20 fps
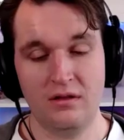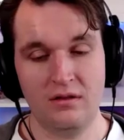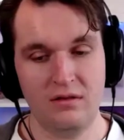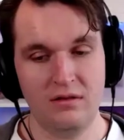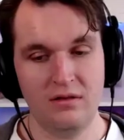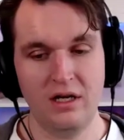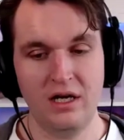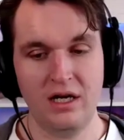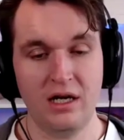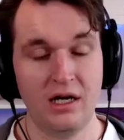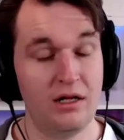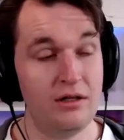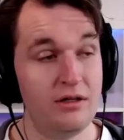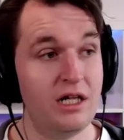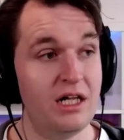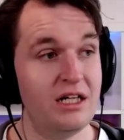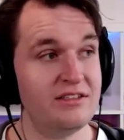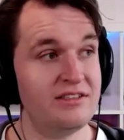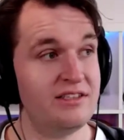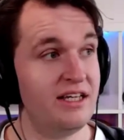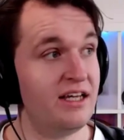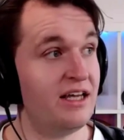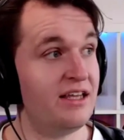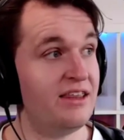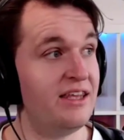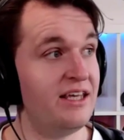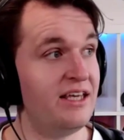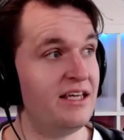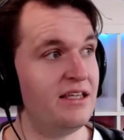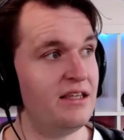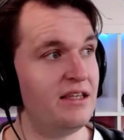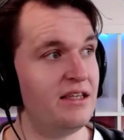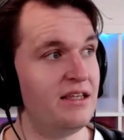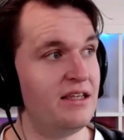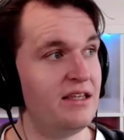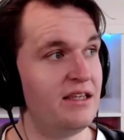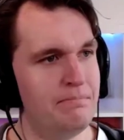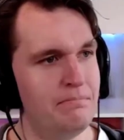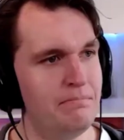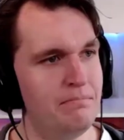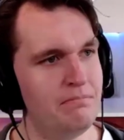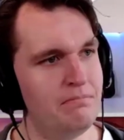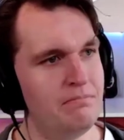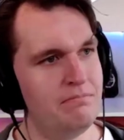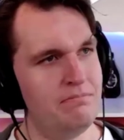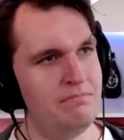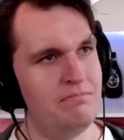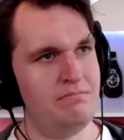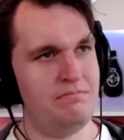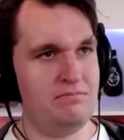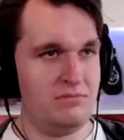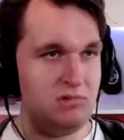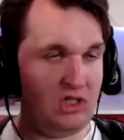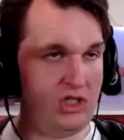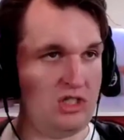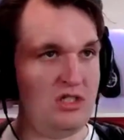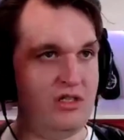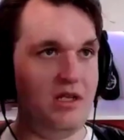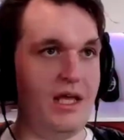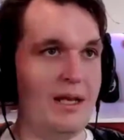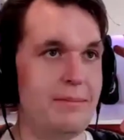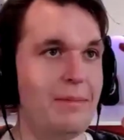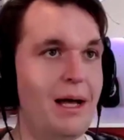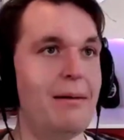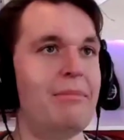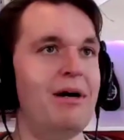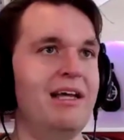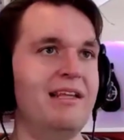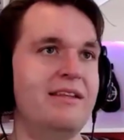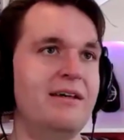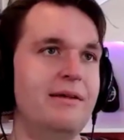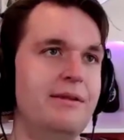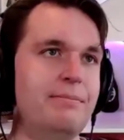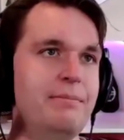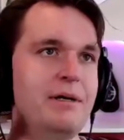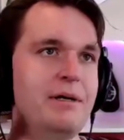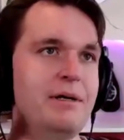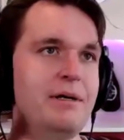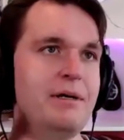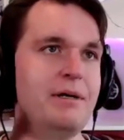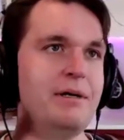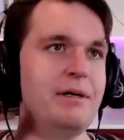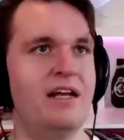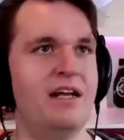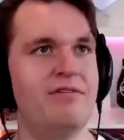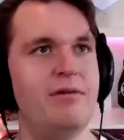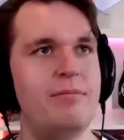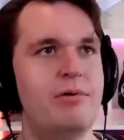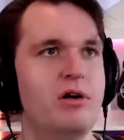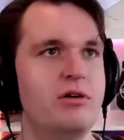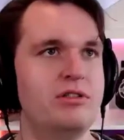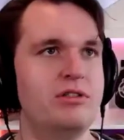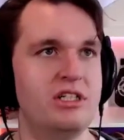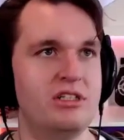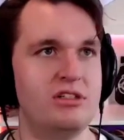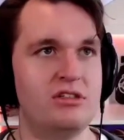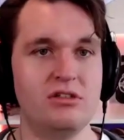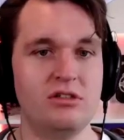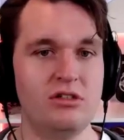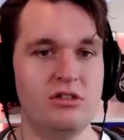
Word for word: Yeah, I'll, I'll say I think the in my mind the, the best kind of approach is